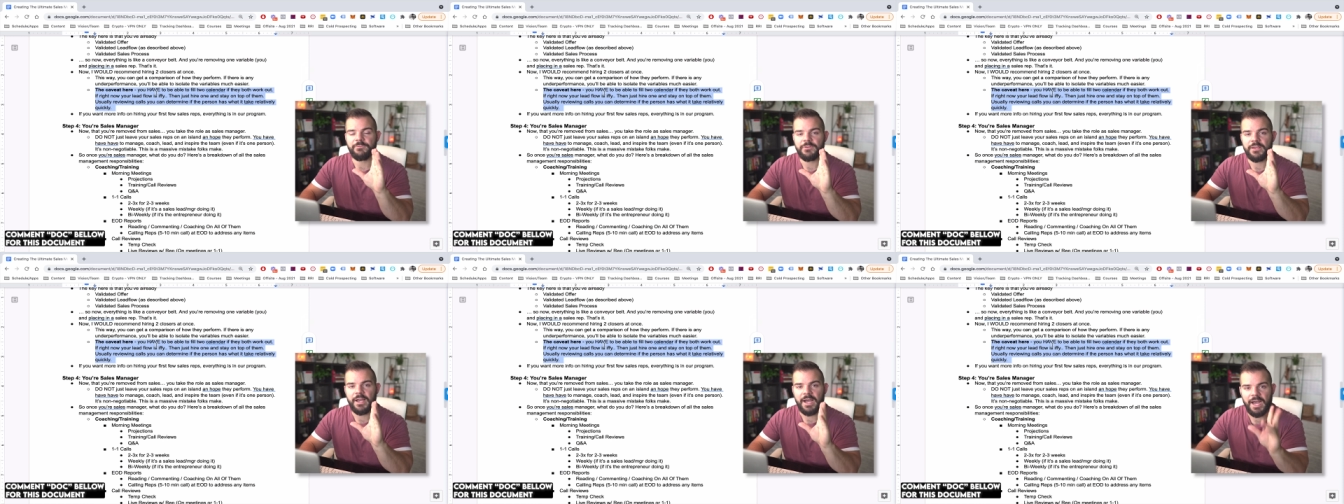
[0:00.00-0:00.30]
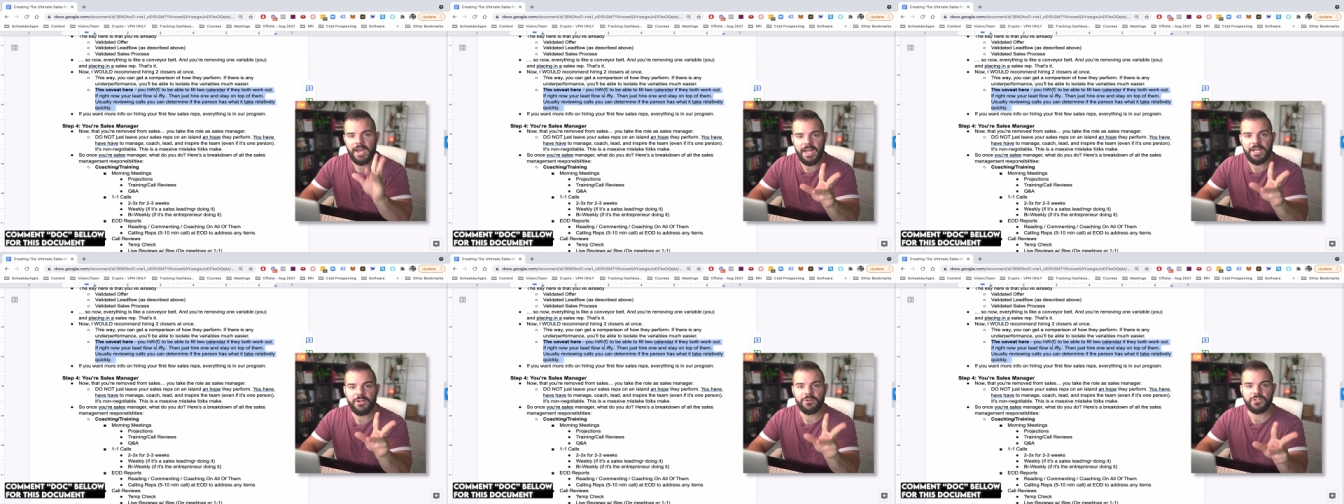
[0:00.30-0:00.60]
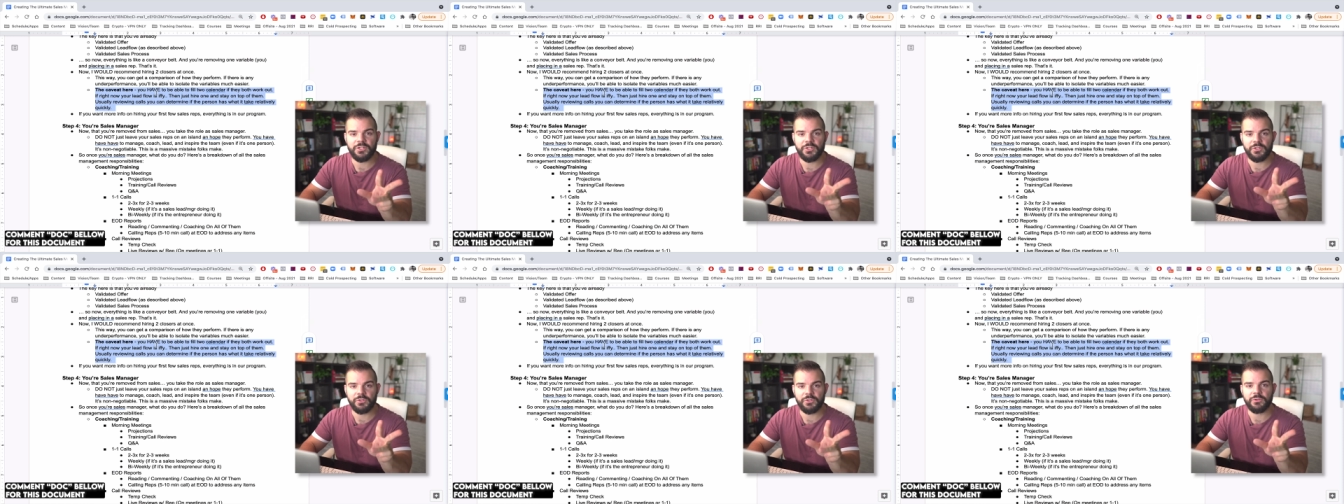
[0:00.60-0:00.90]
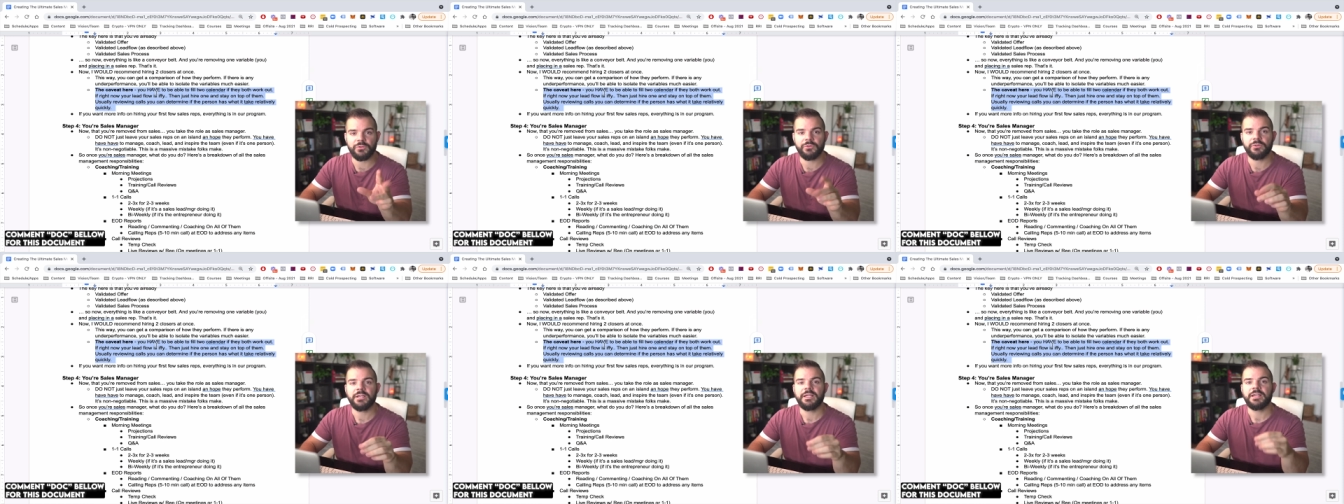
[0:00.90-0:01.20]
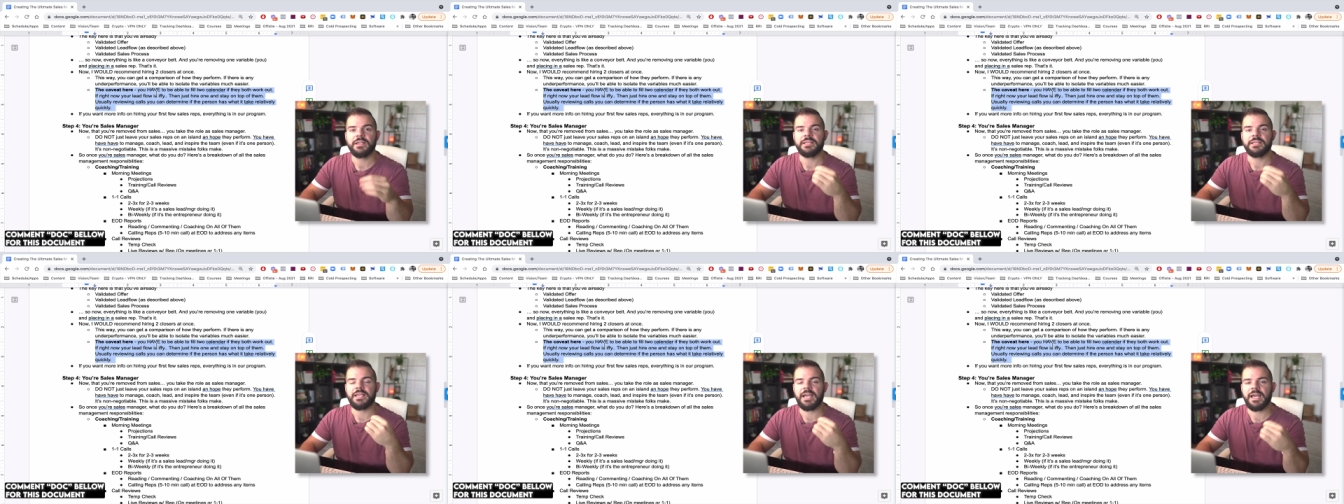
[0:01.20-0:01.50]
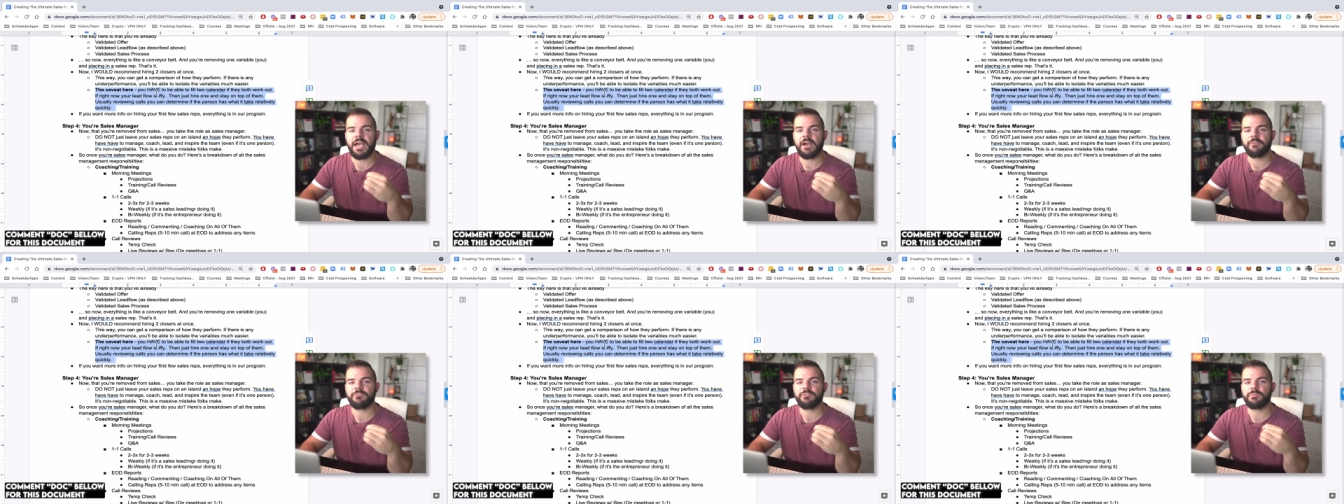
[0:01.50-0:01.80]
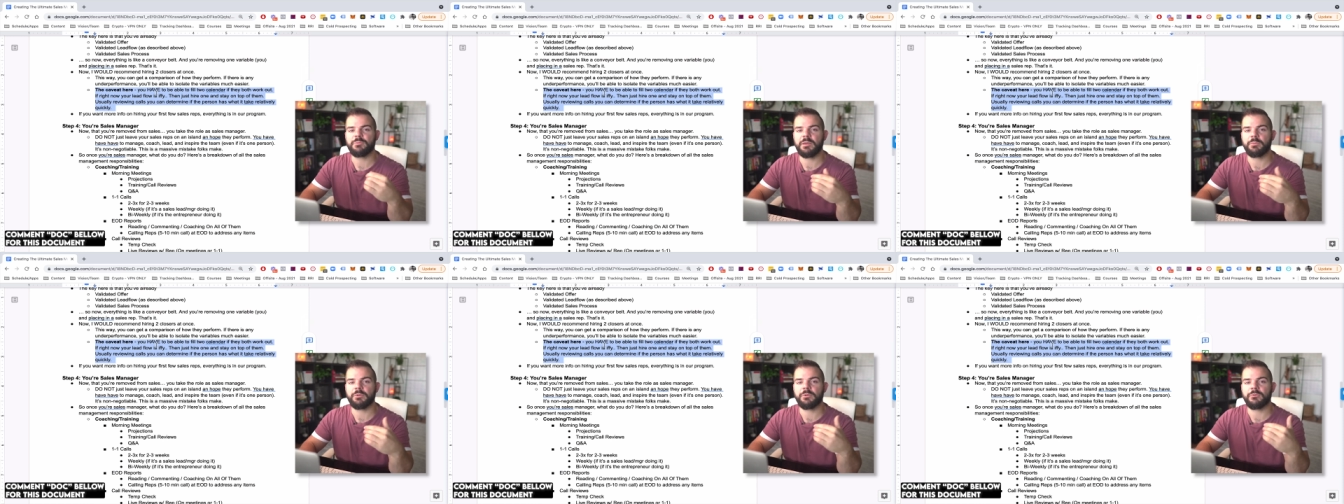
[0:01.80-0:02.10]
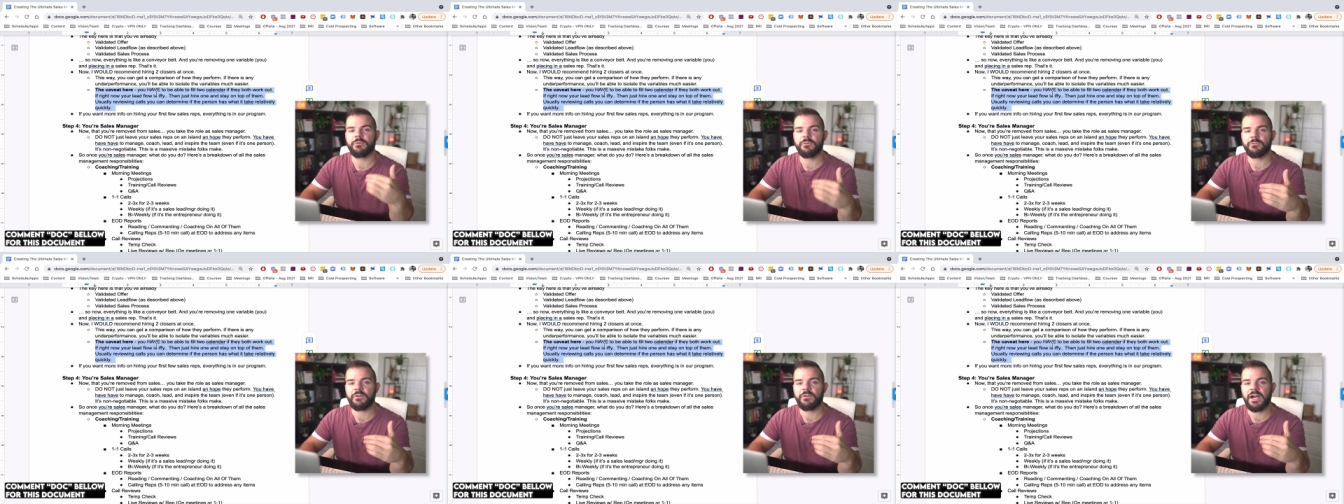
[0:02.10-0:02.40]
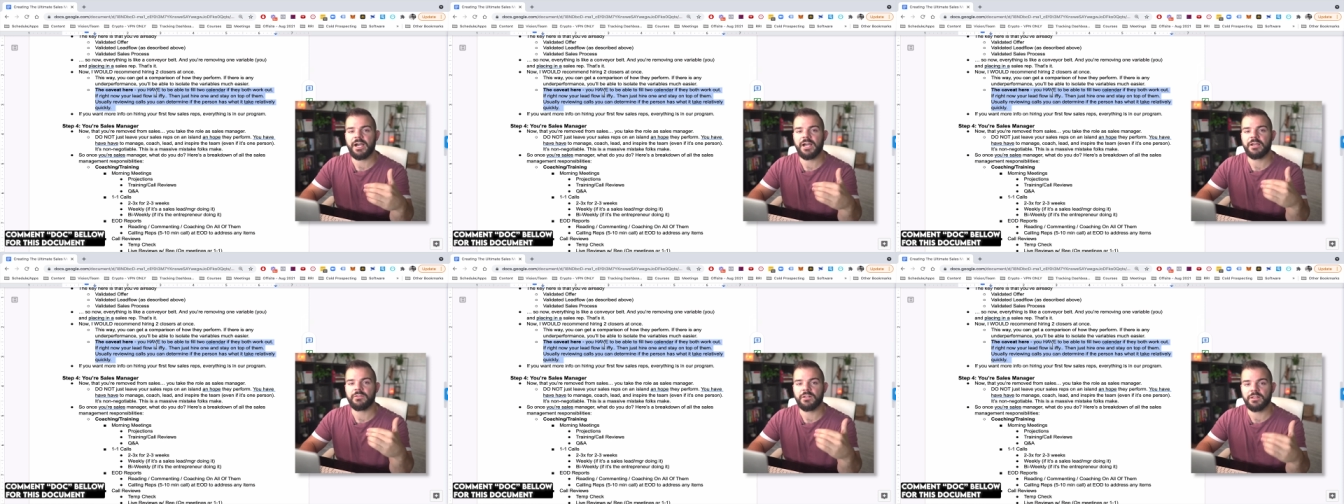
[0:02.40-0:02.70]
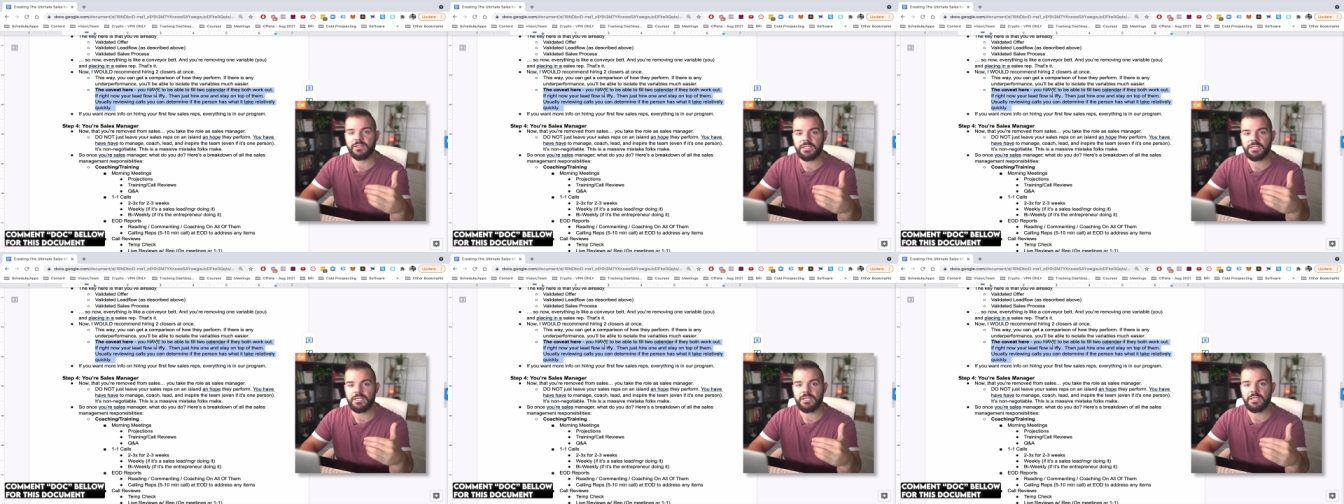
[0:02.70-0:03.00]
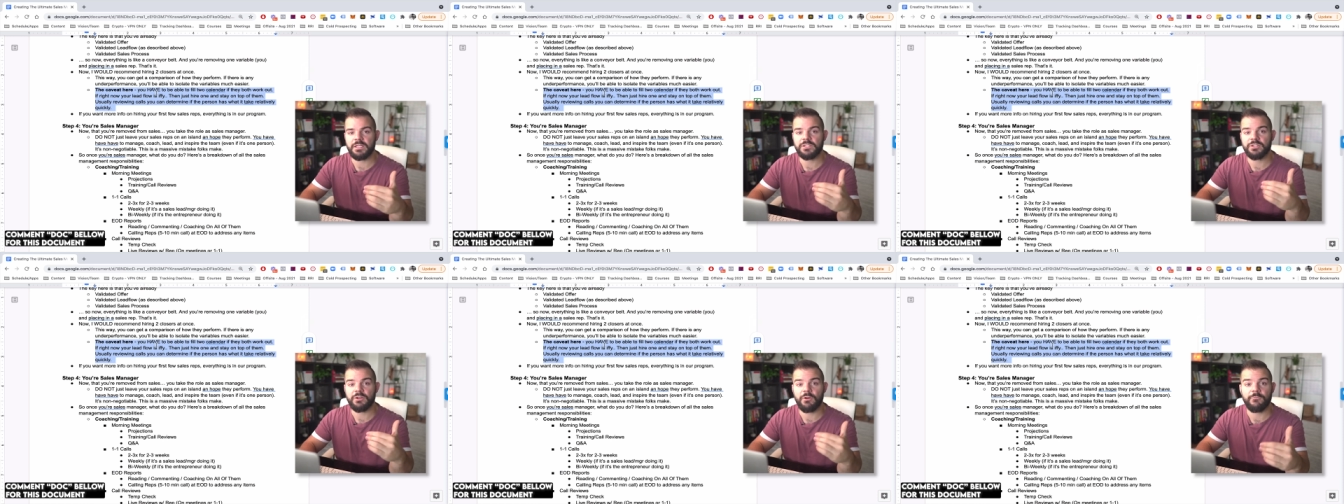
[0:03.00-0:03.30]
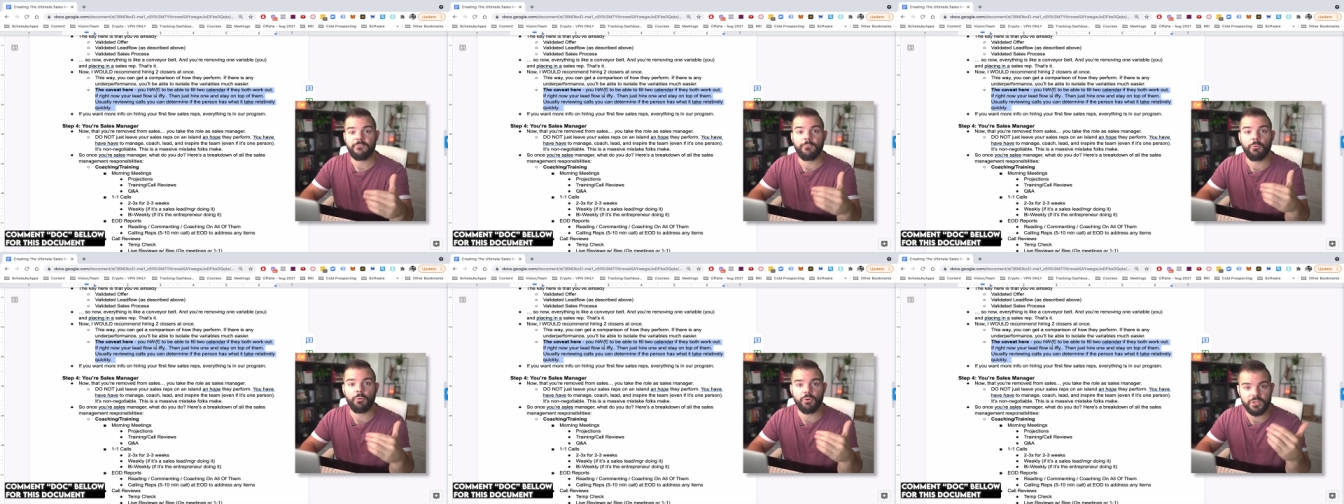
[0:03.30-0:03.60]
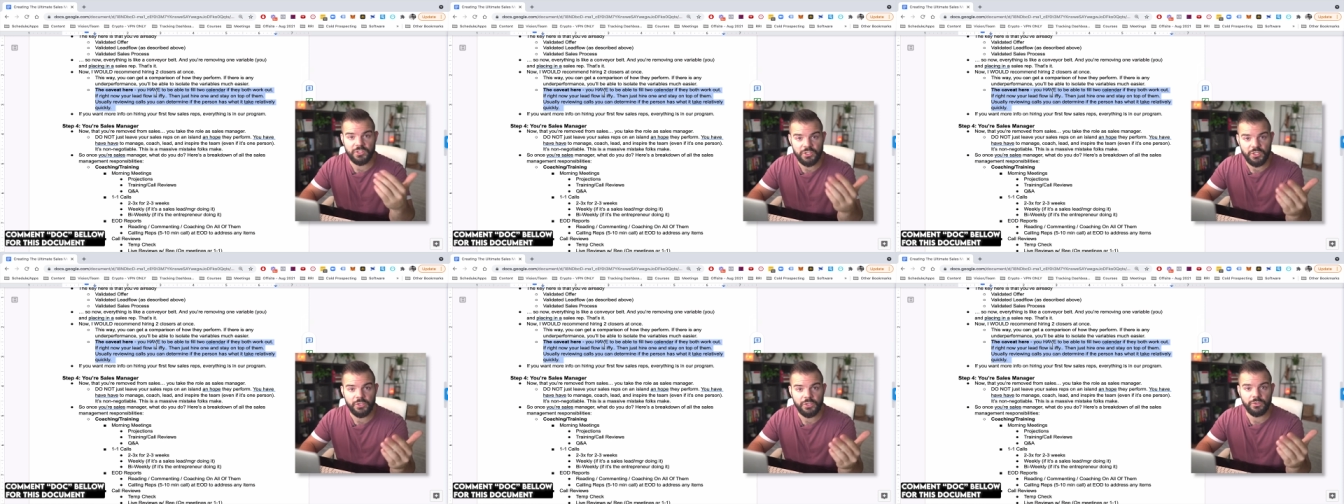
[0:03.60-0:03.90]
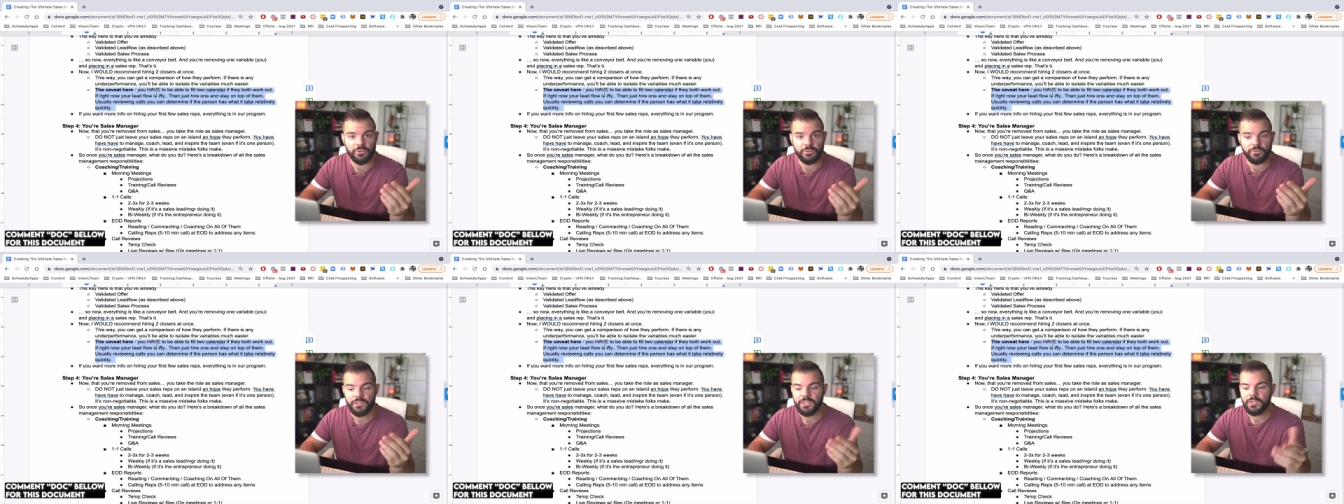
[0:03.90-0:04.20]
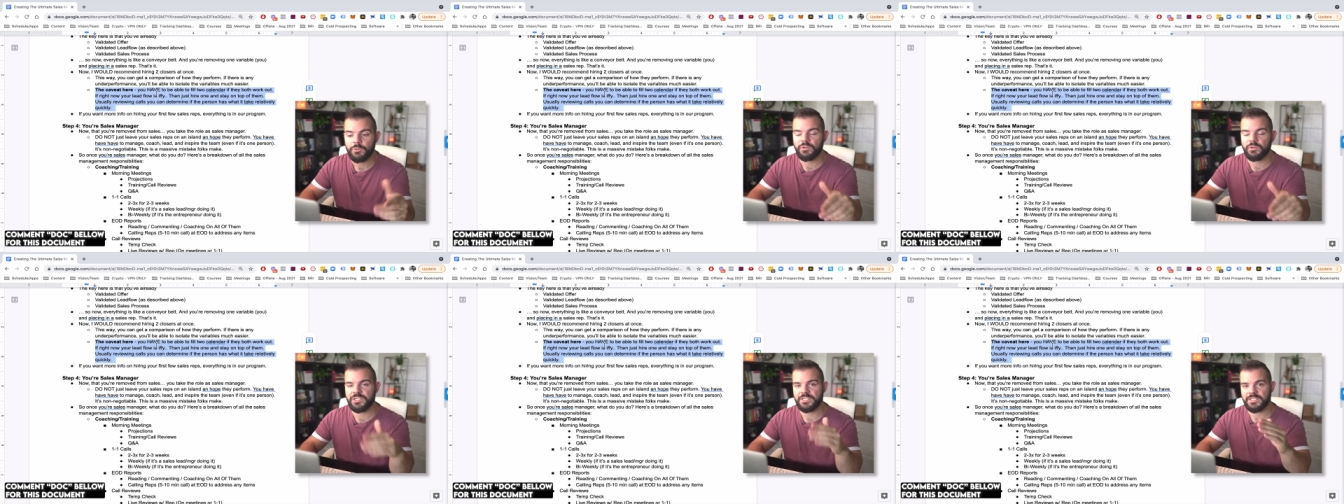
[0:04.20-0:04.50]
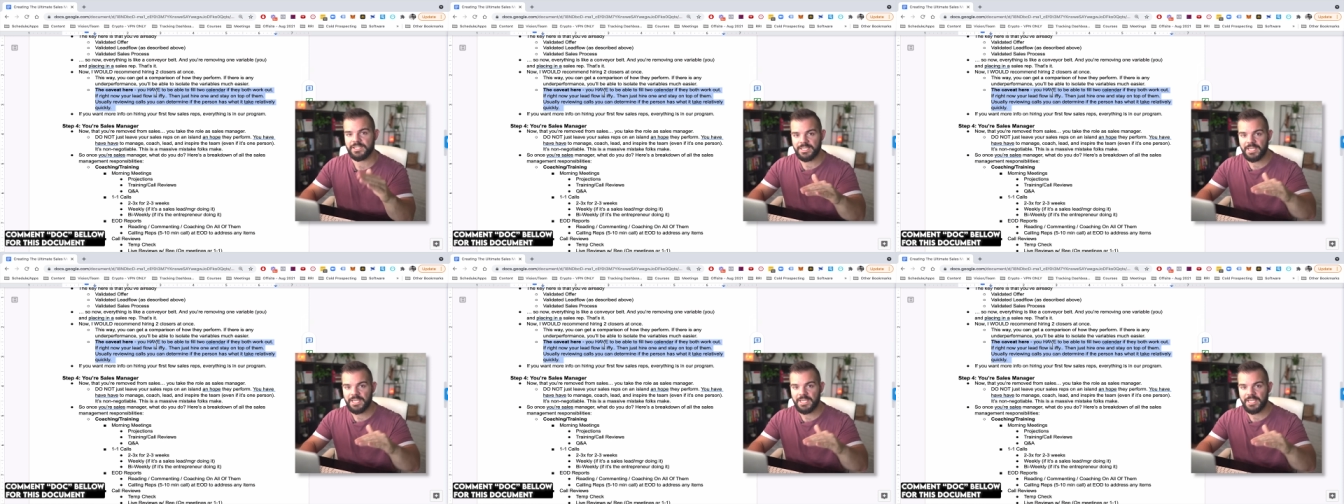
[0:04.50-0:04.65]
if you hire two, you have to be able to provide the leads for two, which is